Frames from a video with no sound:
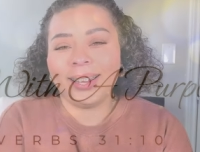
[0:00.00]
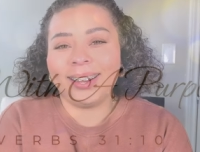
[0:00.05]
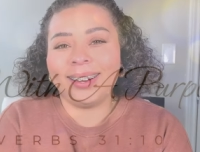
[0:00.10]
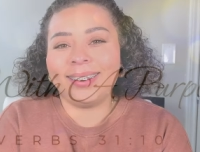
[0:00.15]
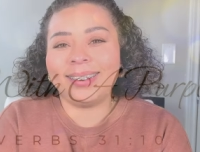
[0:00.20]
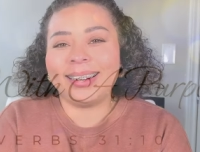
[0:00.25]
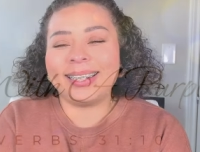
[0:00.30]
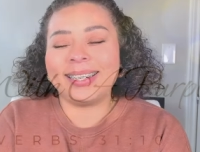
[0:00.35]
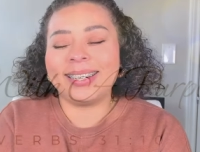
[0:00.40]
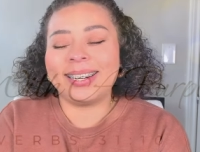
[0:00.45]

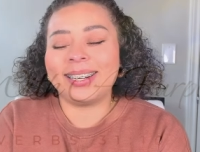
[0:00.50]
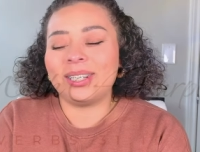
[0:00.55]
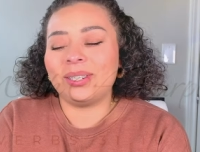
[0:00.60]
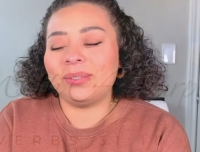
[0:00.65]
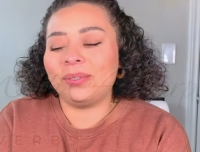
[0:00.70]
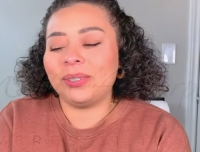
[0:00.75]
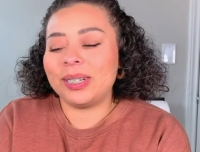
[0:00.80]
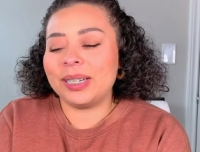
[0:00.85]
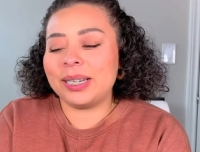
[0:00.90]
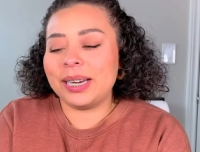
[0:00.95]
Alright you guys, so
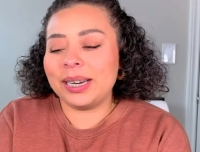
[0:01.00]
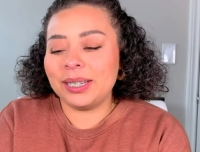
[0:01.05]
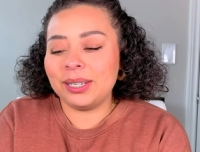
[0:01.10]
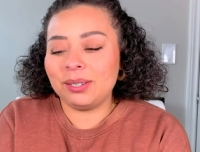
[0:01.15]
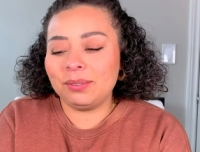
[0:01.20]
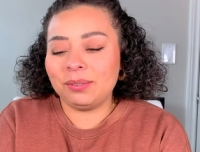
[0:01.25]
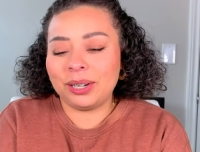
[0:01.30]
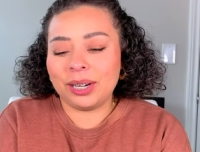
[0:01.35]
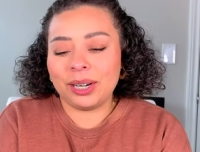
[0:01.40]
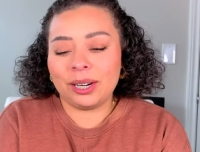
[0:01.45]
for
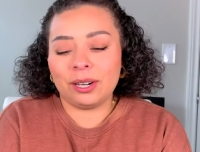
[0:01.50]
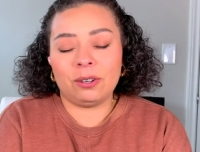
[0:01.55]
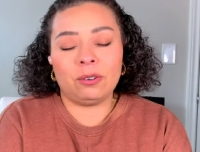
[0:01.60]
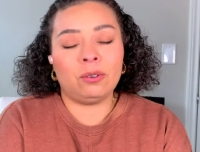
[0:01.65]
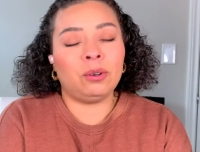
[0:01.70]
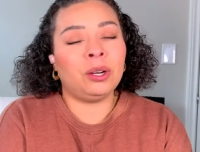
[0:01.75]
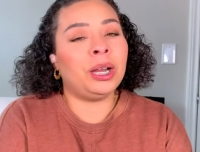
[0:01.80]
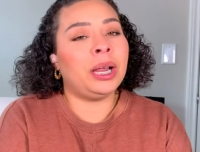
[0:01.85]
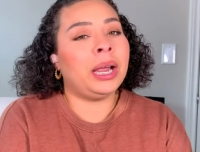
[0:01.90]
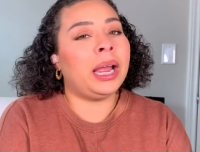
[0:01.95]
today's
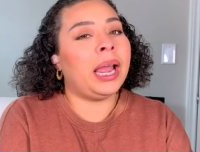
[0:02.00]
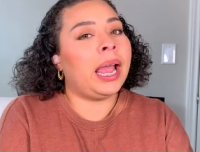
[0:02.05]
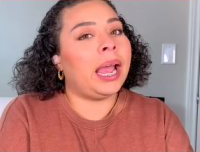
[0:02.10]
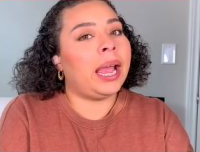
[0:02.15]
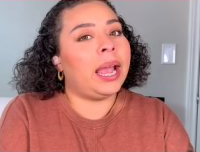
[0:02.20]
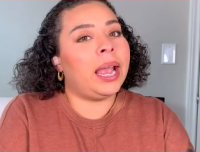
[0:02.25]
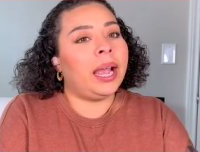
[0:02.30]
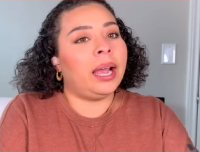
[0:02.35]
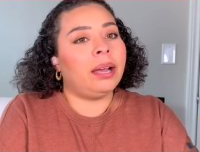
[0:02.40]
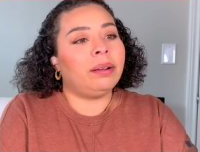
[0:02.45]
video, I
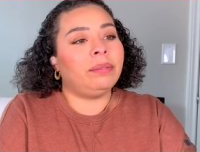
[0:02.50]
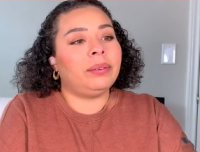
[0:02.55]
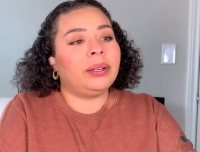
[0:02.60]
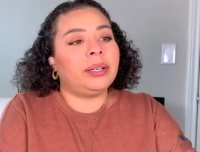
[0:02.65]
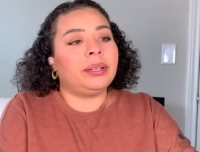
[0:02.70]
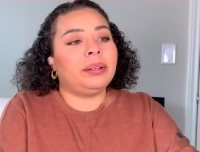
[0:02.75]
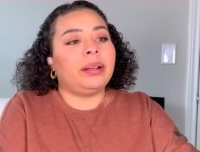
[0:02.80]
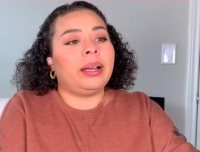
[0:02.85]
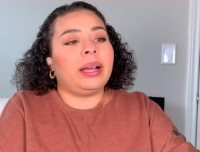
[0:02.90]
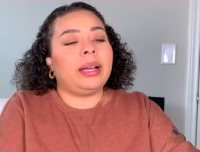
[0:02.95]
have for
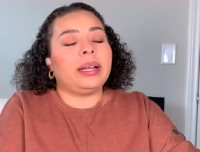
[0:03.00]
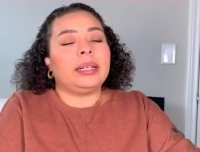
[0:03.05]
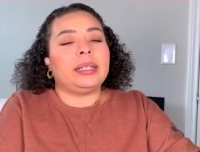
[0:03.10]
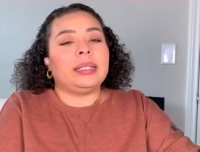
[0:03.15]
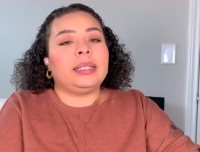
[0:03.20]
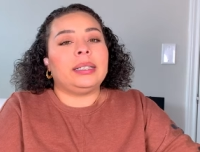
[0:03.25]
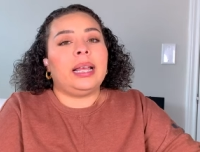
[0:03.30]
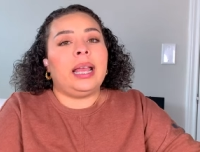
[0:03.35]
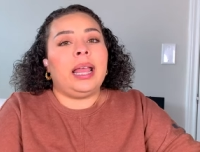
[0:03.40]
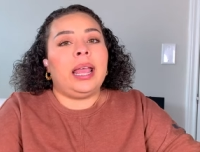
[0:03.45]
you
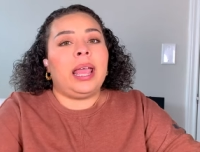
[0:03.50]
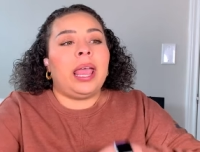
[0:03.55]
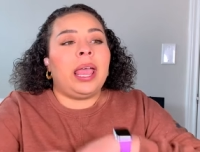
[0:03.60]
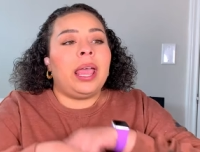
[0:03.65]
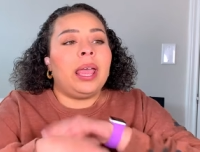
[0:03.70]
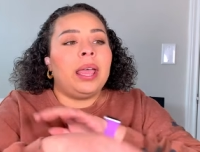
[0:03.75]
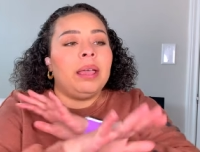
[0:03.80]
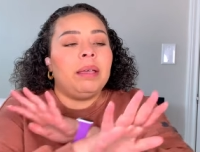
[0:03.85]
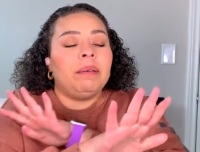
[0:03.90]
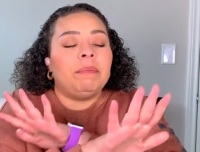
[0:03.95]
guys
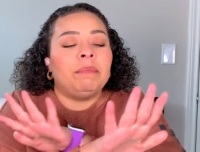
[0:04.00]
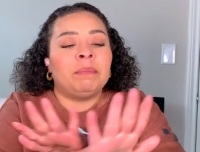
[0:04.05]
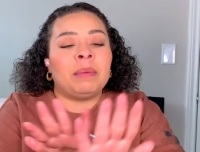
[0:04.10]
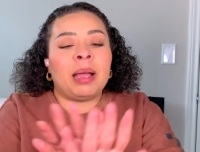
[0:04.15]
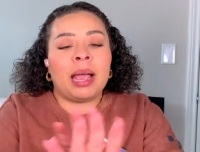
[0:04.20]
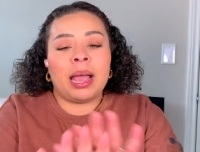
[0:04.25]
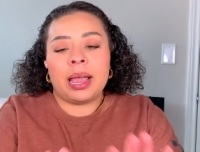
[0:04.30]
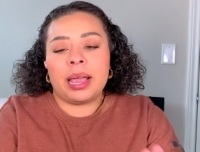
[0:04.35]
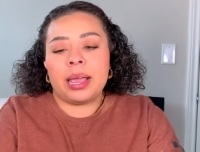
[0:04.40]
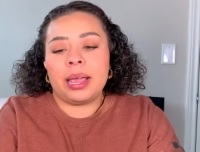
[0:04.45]

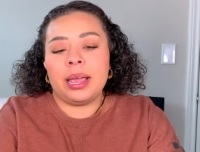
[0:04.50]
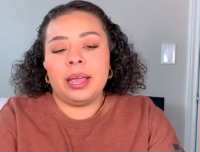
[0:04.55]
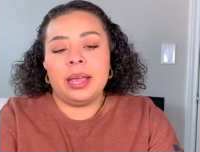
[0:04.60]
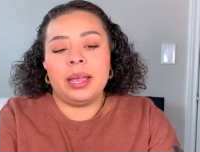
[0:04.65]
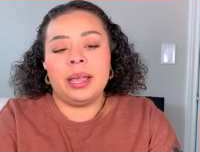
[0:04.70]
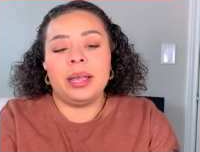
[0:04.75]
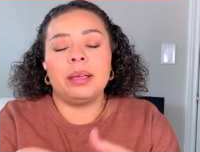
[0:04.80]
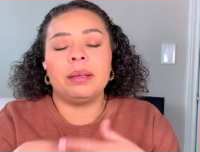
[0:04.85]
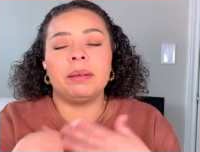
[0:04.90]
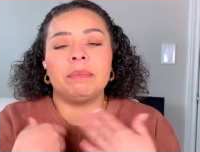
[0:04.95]
my
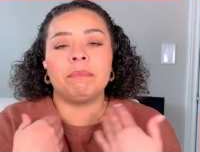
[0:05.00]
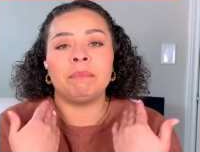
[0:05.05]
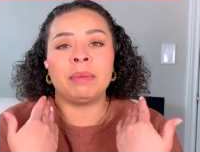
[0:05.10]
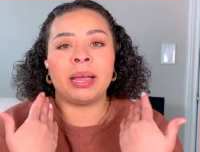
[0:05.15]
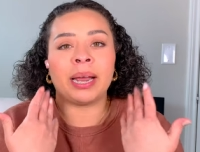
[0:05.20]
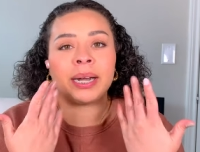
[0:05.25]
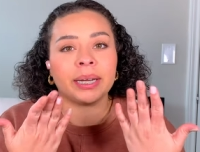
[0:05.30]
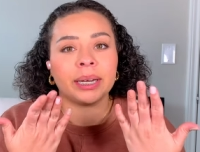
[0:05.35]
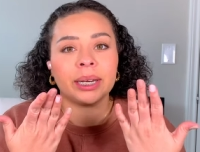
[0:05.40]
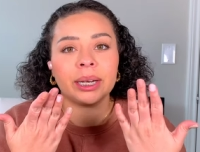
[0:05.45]

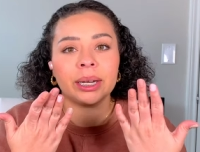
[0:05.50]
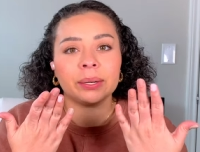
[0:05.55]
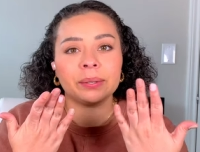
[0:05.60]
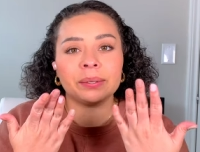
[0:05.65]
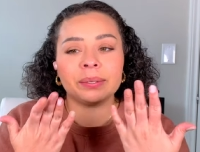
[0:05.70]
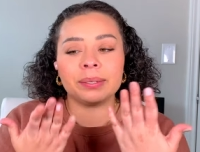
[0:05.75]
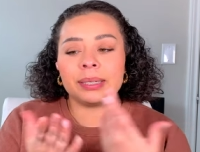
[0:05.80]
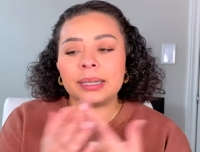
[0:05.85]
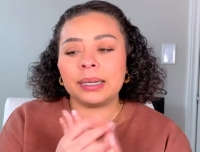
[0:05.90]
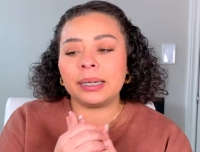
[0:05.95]
manicure
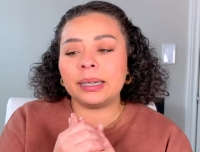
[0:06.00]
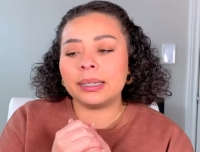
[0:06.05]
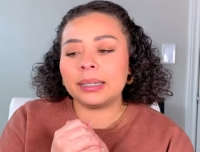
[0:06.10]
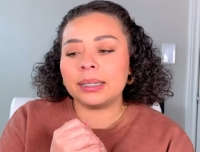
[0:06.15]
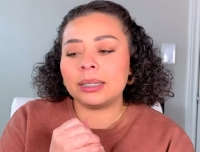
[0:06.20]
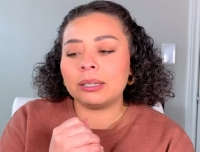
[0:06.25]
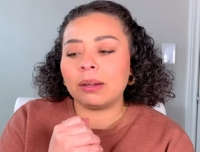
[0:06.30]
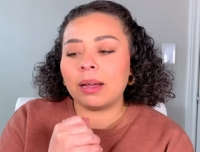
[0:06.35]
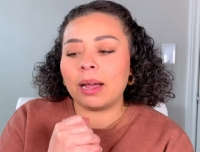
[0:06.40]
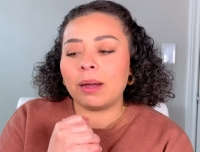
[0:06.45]
routine,
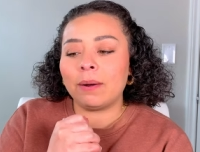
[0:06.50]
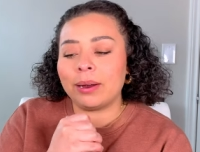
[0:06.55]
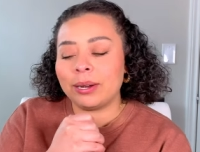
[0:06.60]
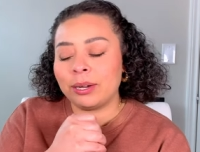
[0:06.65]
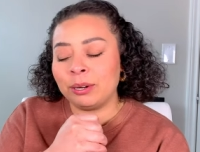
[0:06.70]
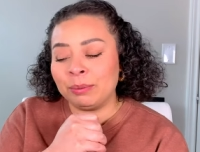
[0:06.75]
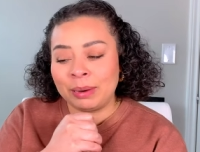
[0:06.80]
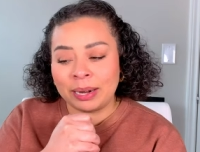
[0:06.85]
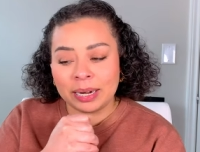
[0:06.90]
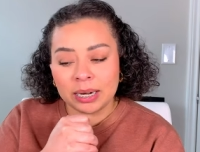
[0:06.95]
so how I
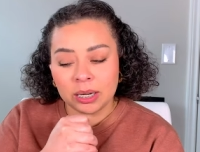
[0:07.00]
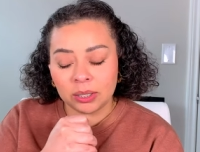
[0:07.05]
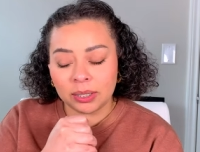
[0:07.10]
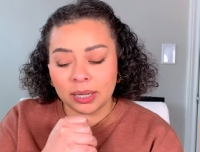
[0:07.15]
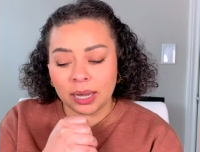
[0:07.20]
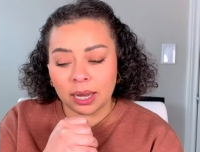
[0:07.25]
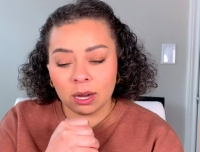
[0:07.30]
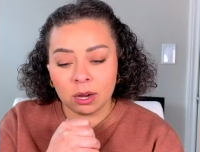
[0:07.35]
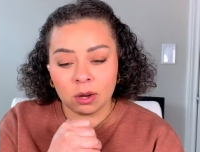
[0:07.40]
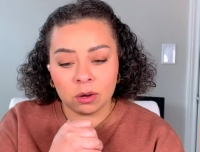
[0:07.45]
do my nails
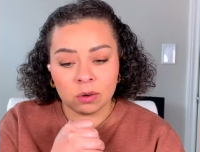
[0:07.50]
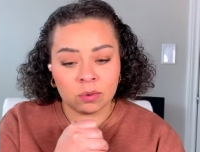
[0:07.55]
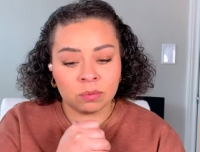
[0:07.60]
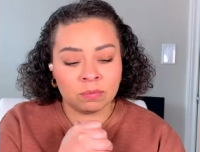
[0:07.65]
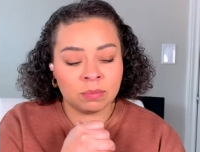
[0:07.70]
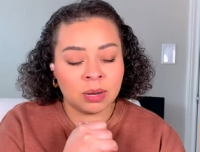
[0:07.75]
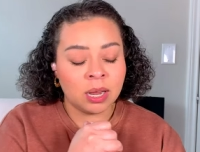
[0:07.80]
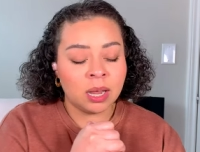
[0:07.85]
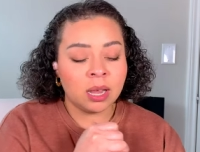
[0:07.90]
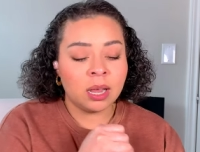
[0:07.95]
at
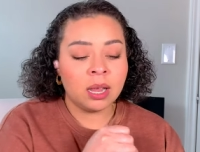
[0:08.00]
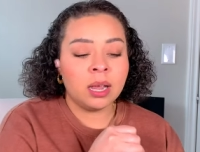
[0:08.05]
home.